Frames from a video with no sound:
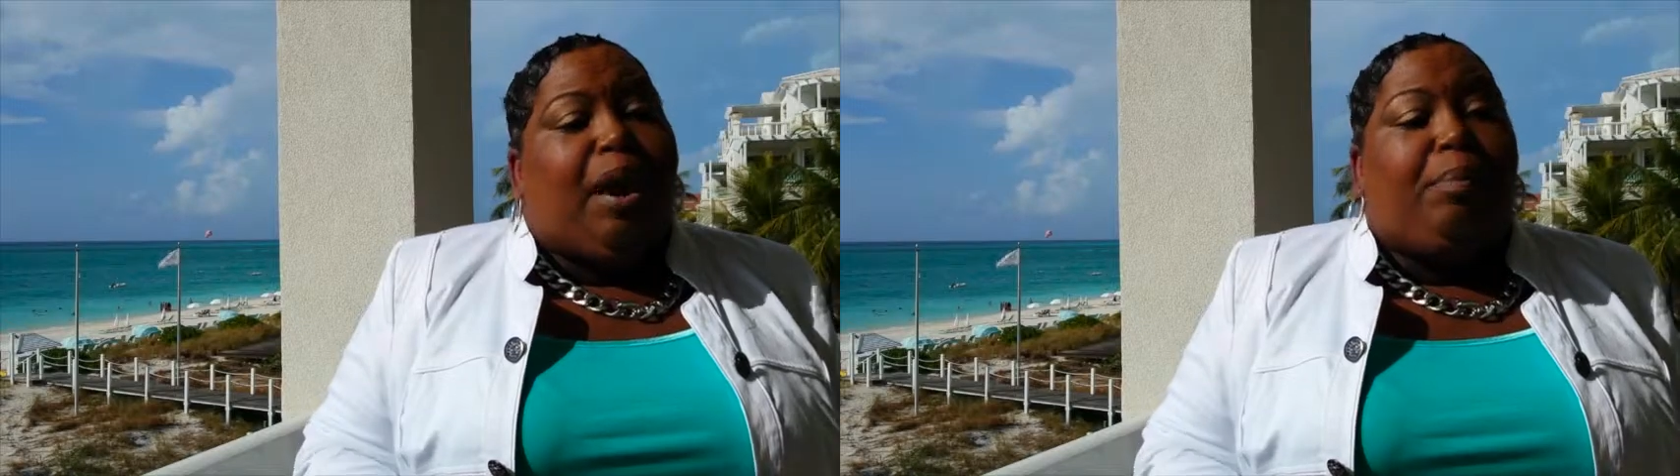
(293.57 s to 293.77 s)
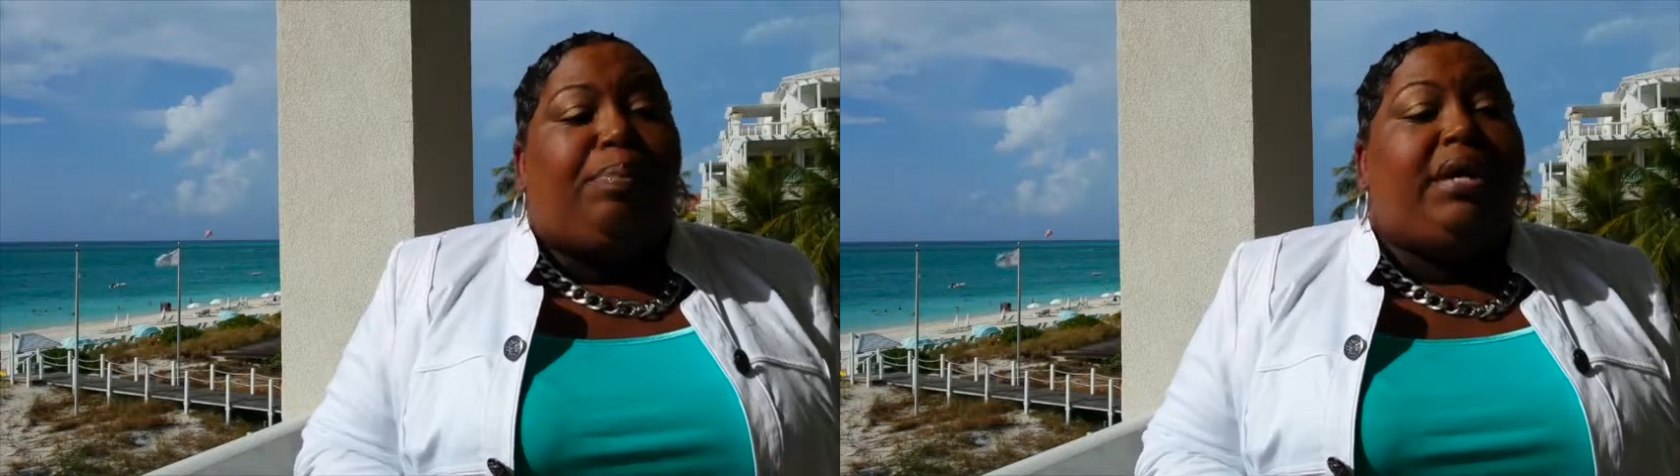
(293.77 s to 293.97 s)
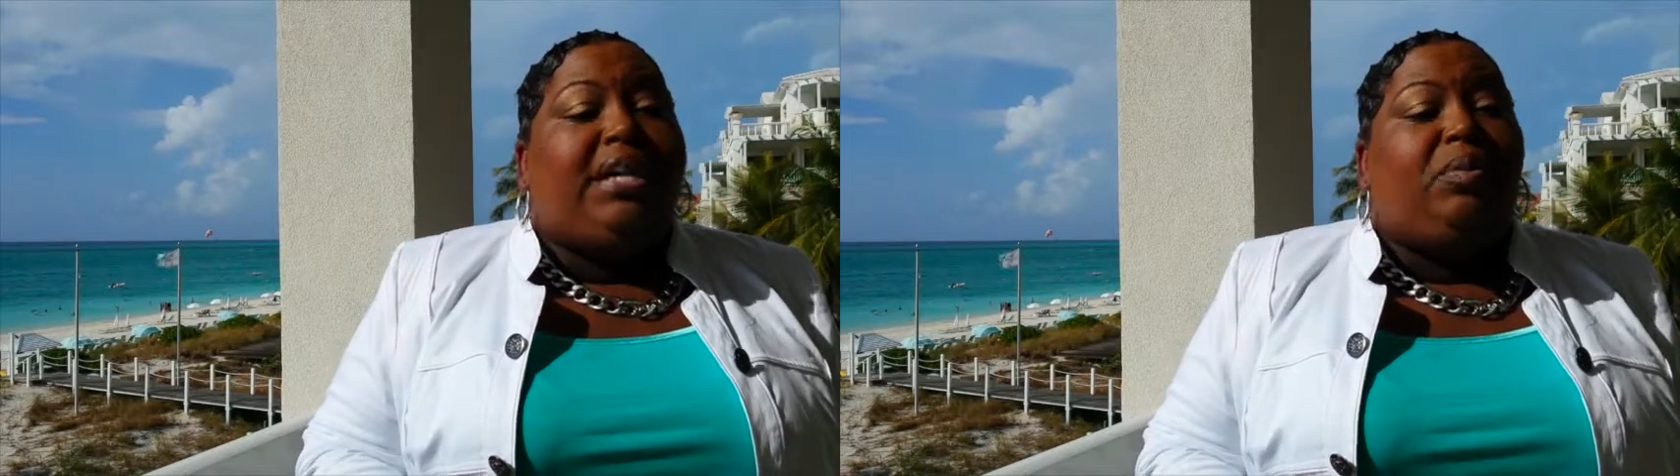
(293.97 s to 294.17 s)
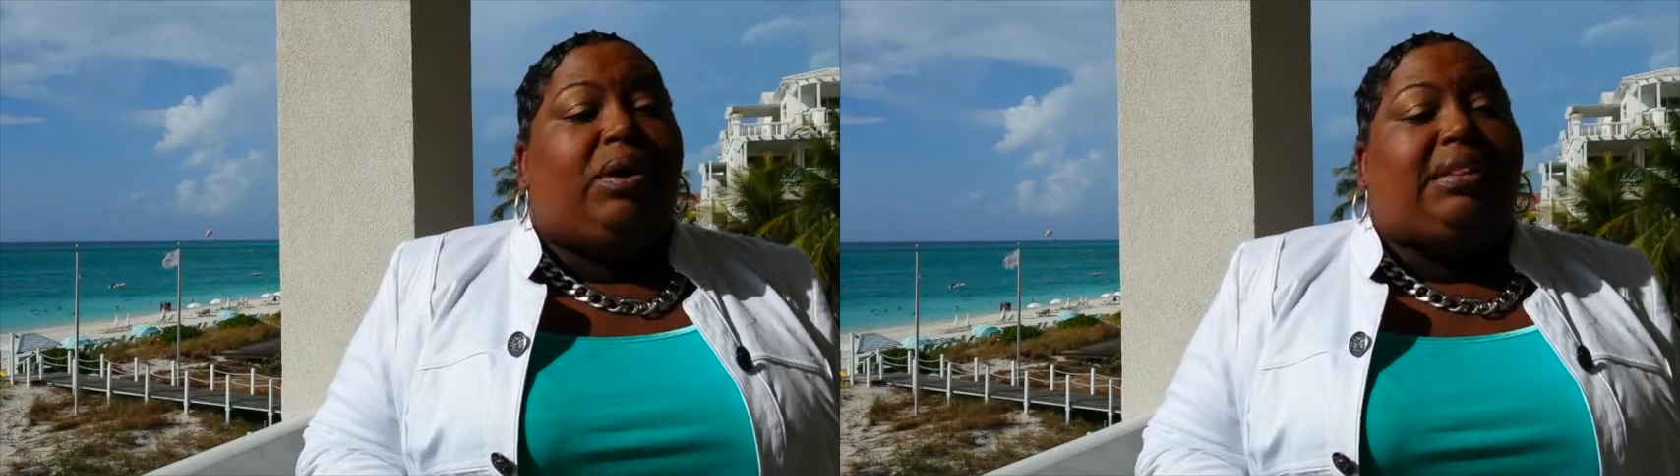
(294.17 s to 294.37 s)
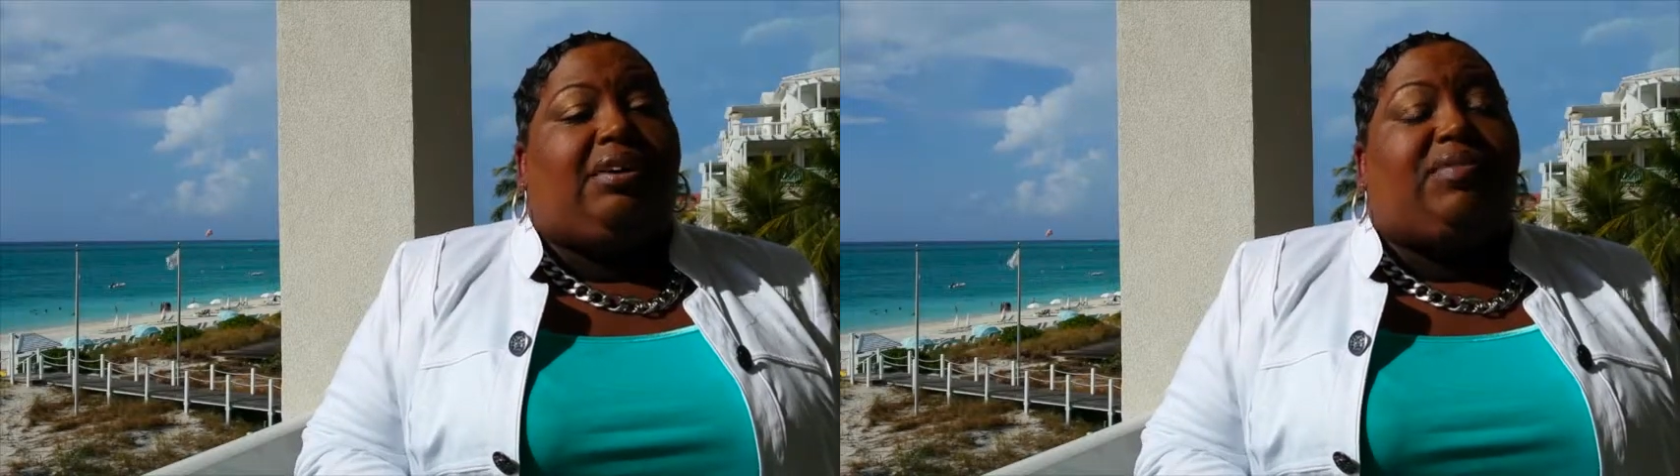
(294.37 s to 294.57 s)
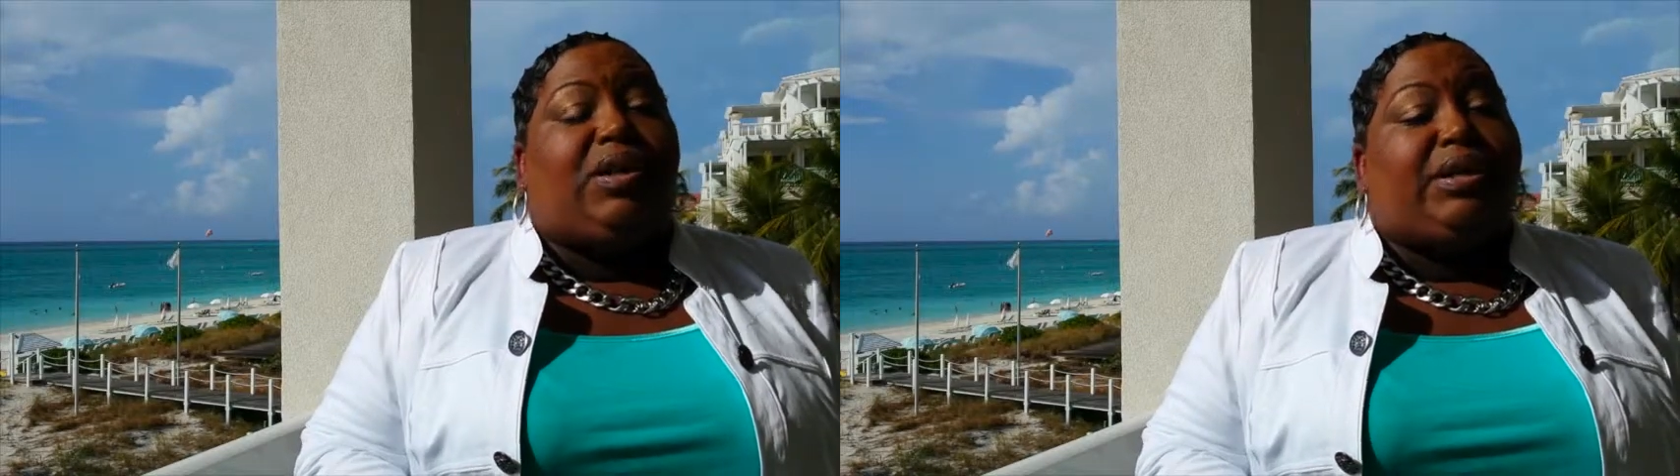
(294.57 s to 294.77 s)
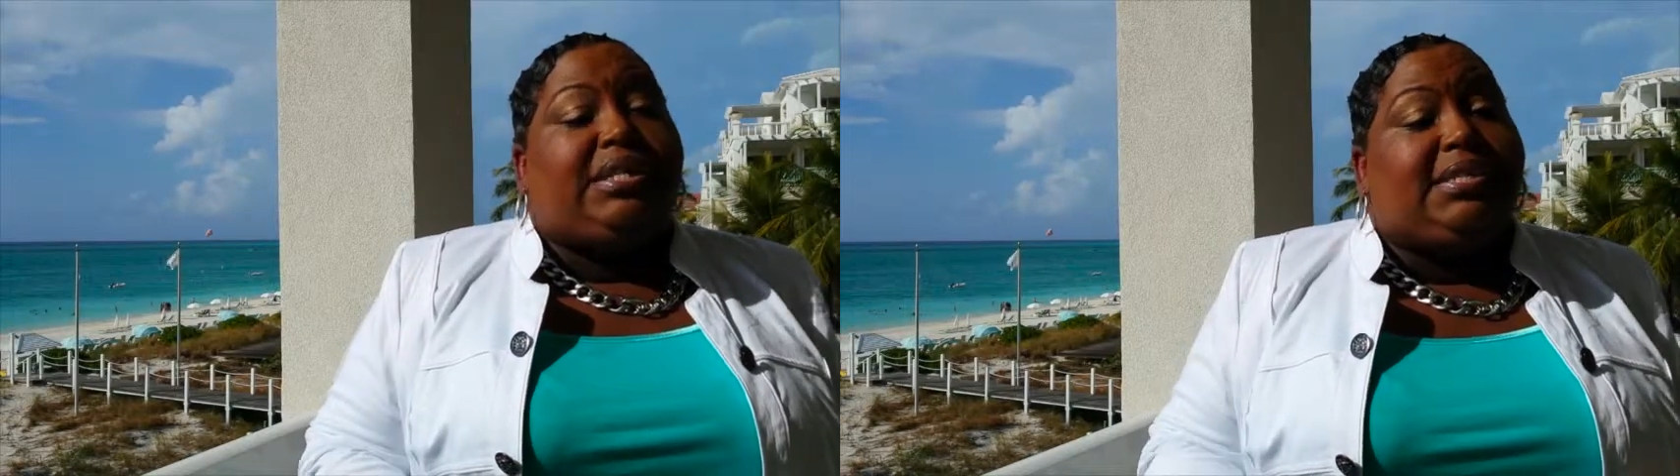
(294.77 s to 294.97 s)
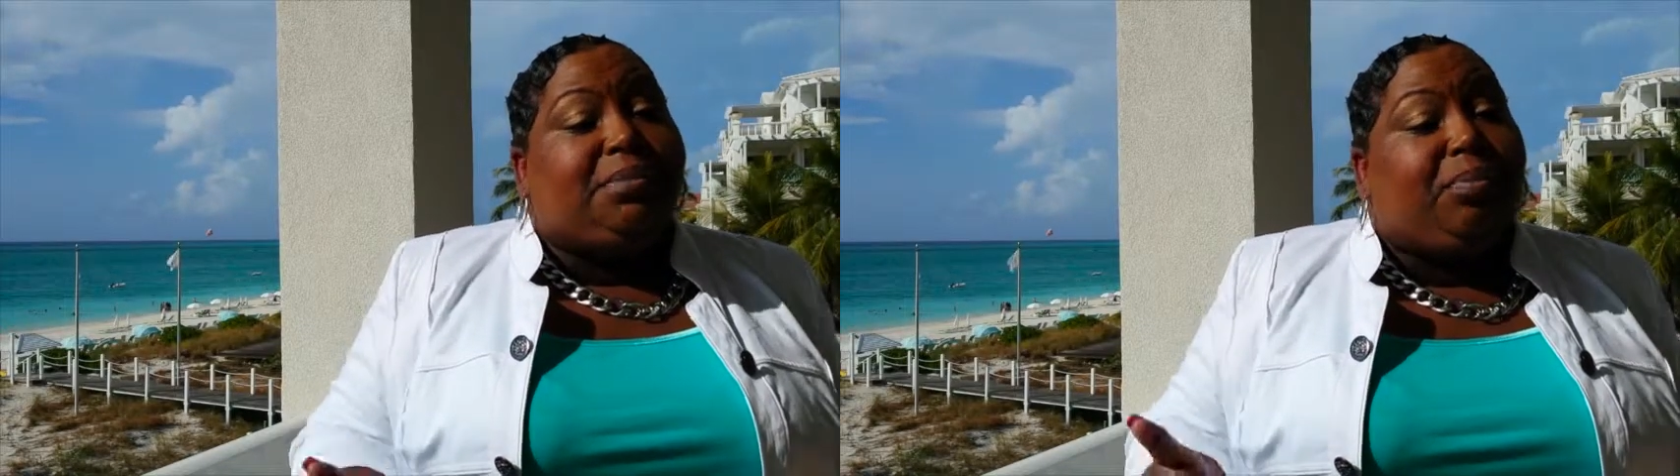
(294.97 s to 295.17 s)
about putting what they've
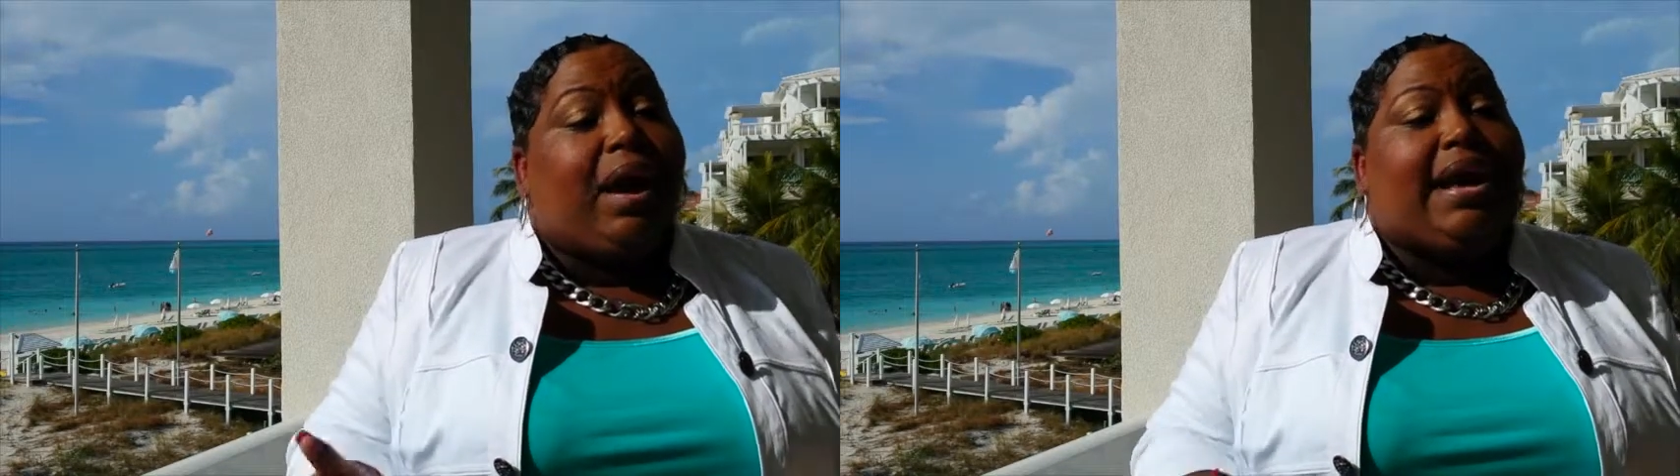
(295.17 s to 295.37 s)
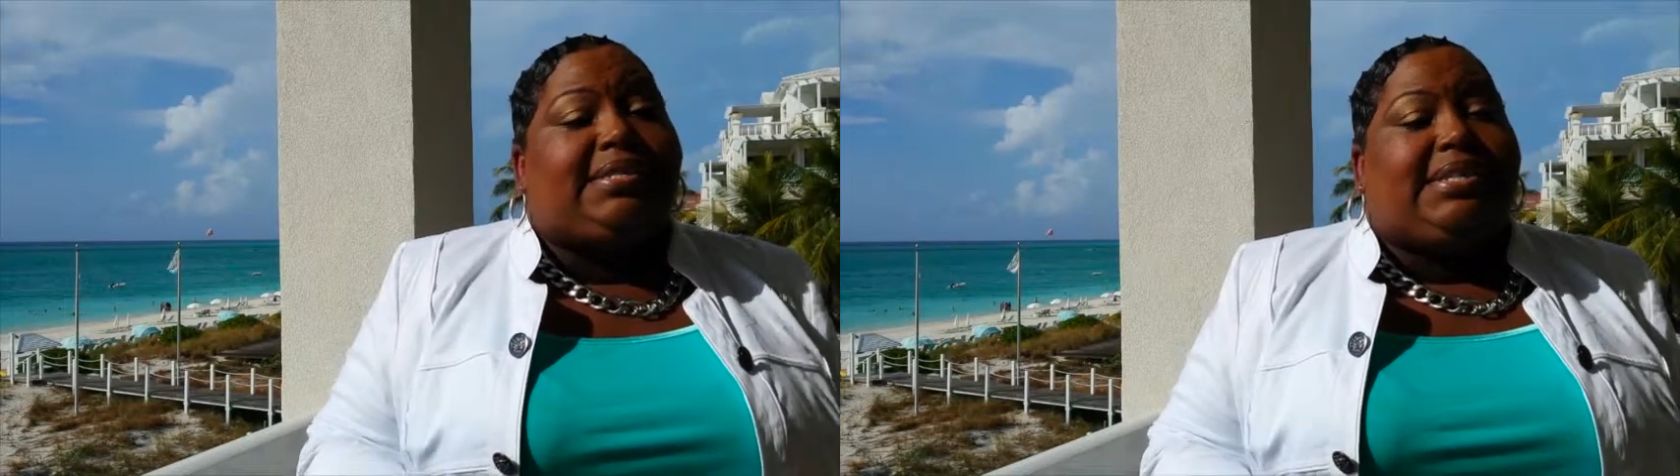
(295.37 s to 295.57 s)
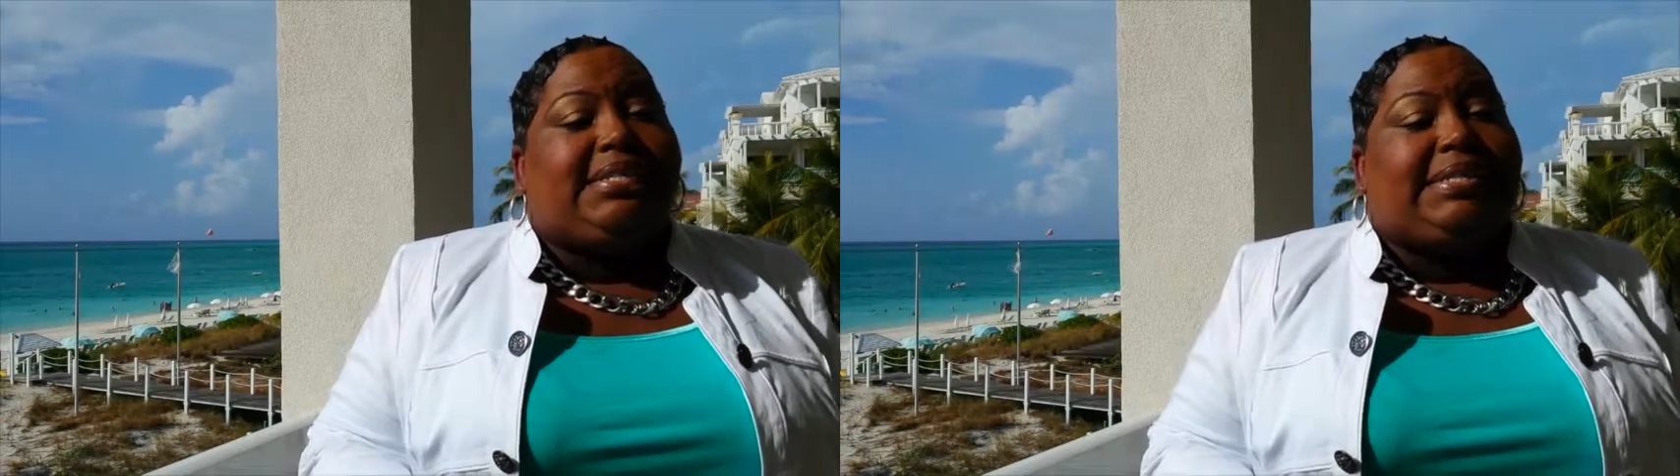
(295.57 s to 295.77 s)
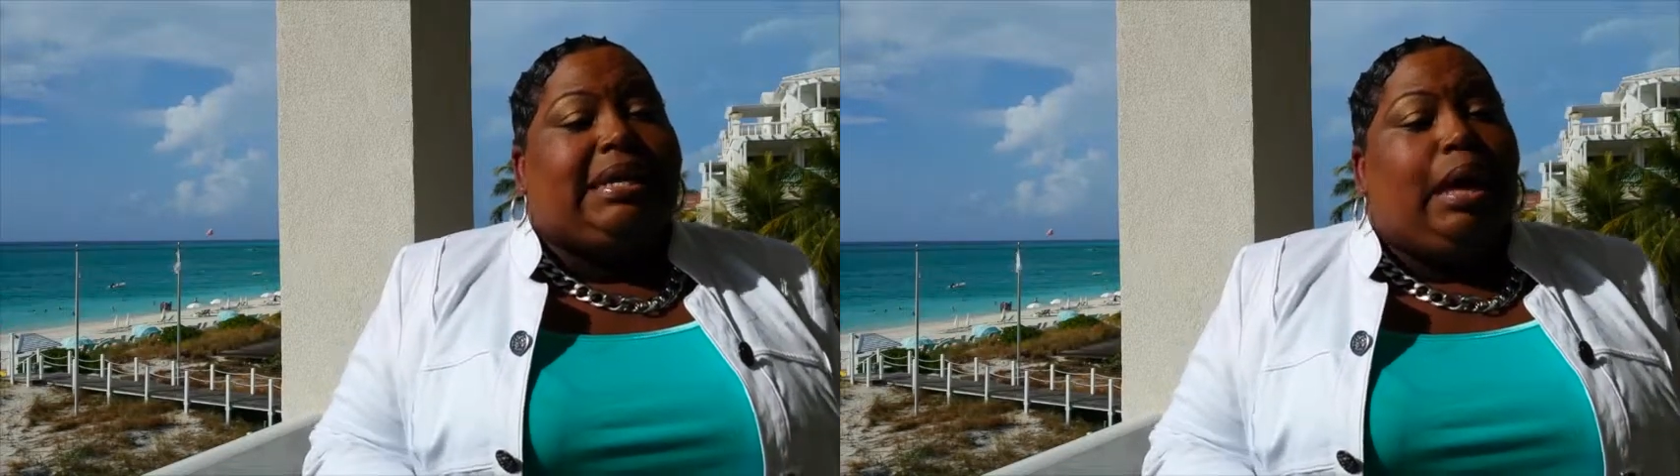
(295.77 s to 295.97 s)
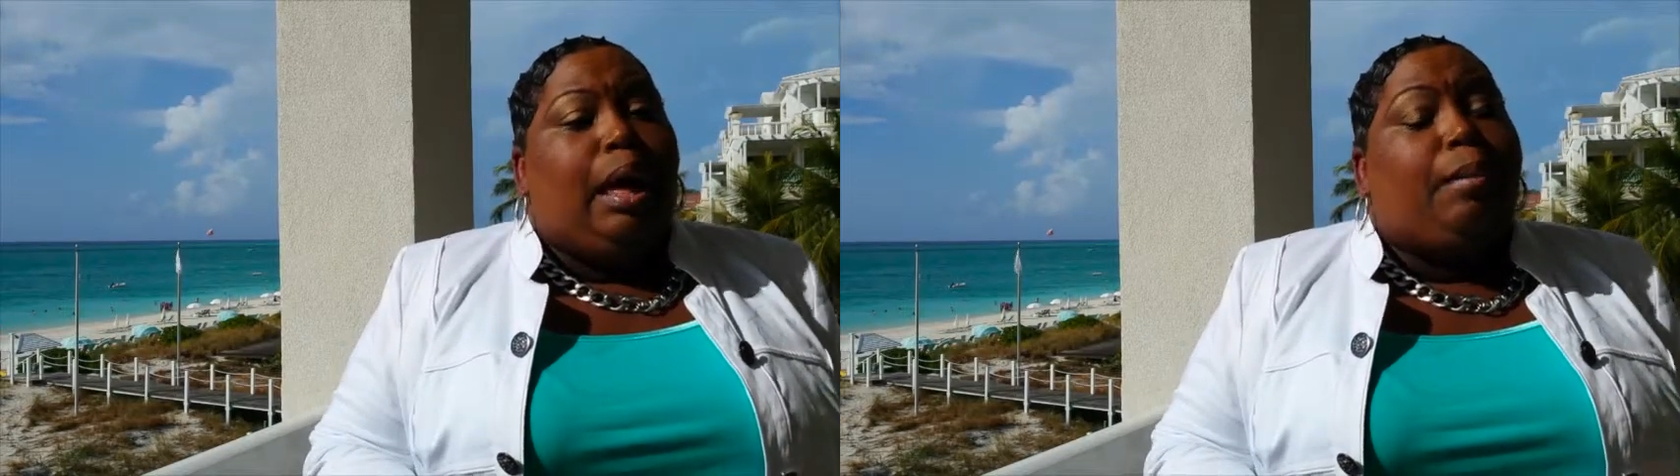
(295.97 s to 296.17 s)
learned into practice,